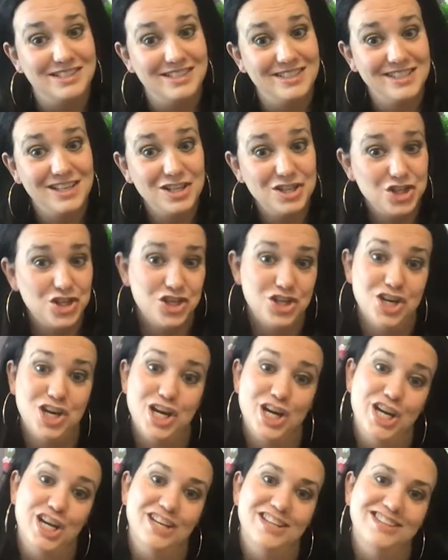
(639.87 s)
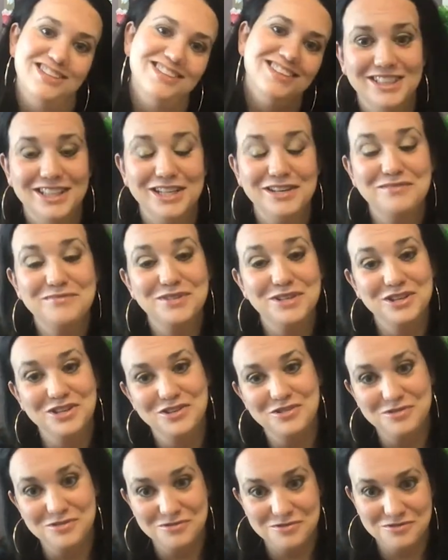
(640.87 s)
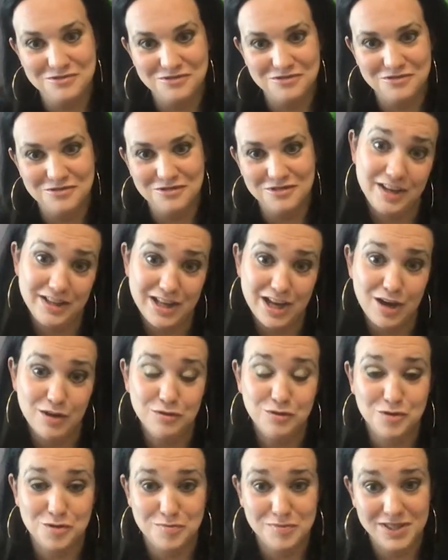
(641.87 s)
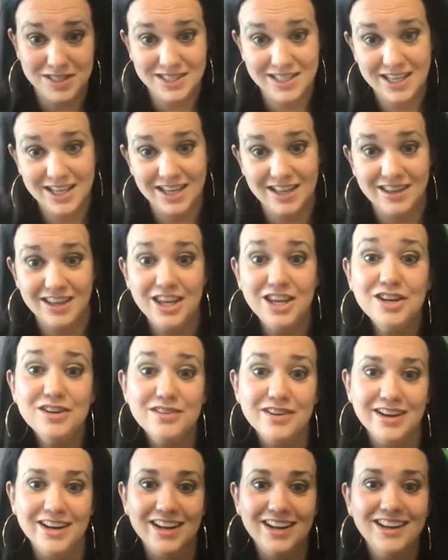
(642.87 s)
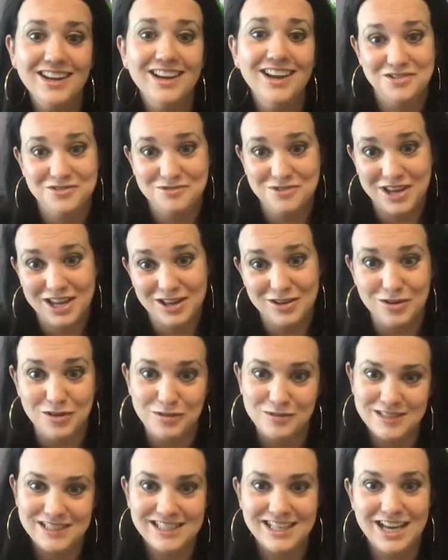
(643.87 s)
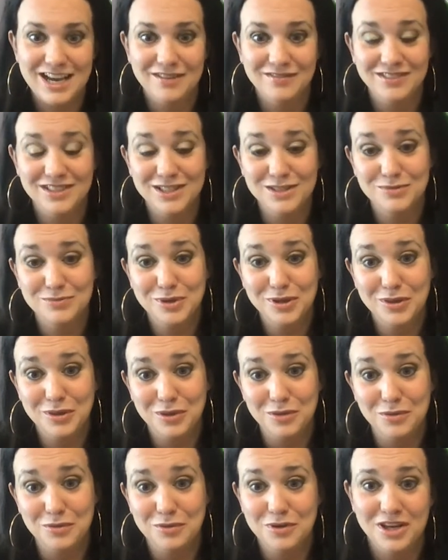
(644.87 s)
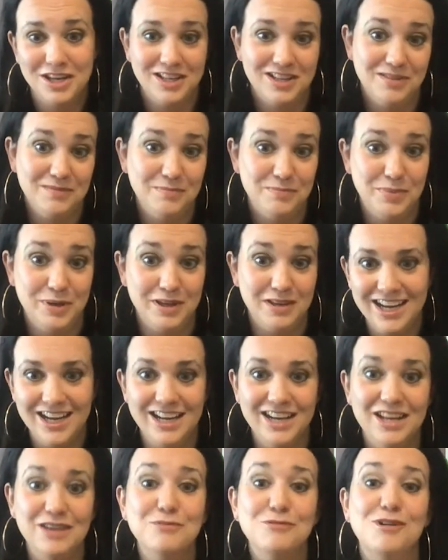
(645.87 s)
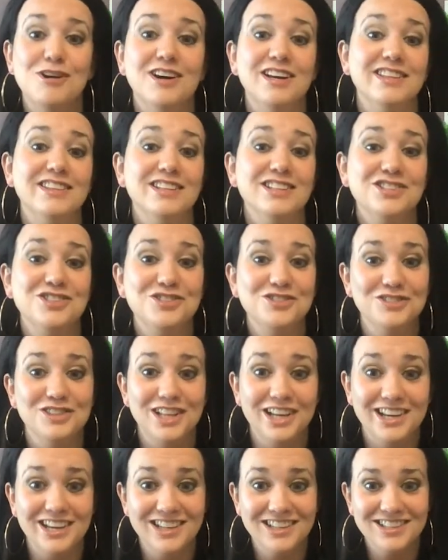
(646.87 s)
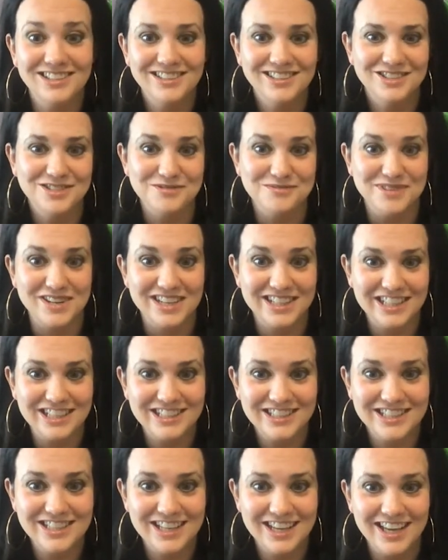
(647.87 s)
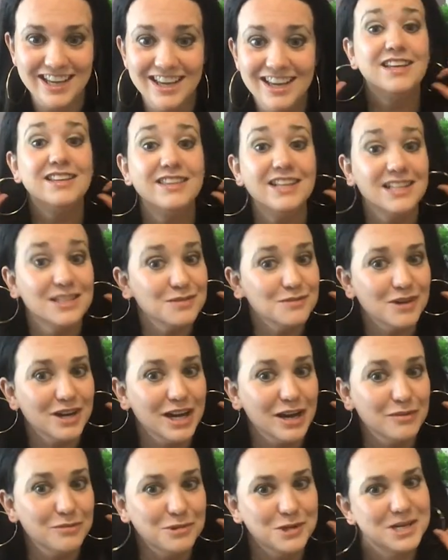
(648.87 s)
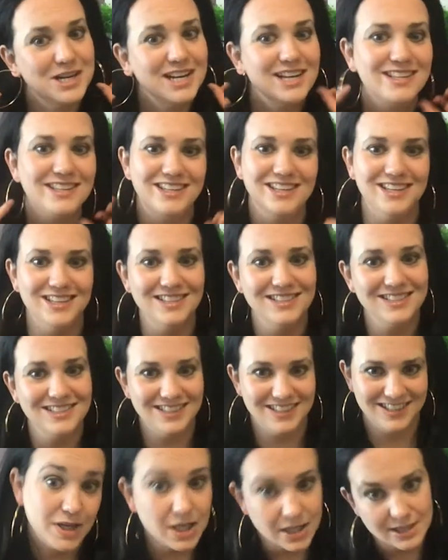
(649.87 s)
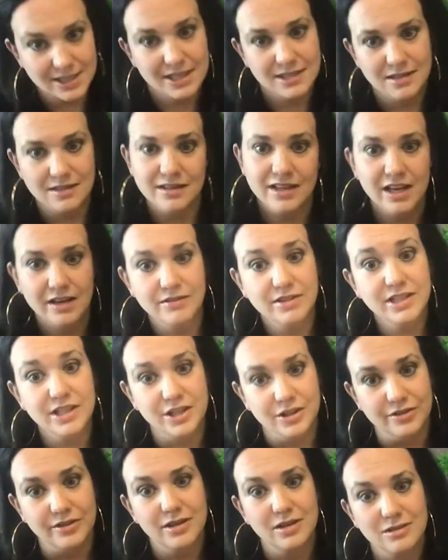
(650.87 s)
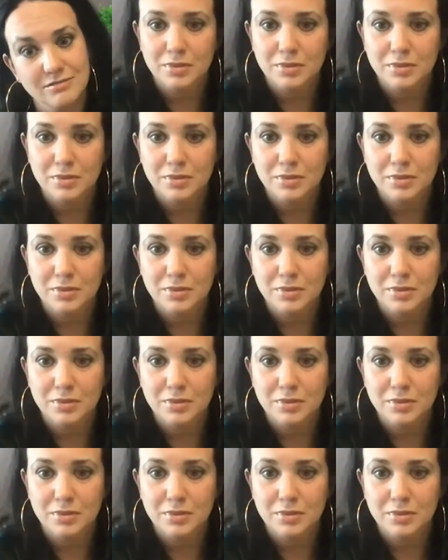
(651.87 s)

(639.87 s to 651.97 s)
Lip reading: Sunshine, whenever you find out you're missing an earring, you can always have this with you and pick any one that you like to wear that day. And that's why I'm wearing these, because I didn't have an earring.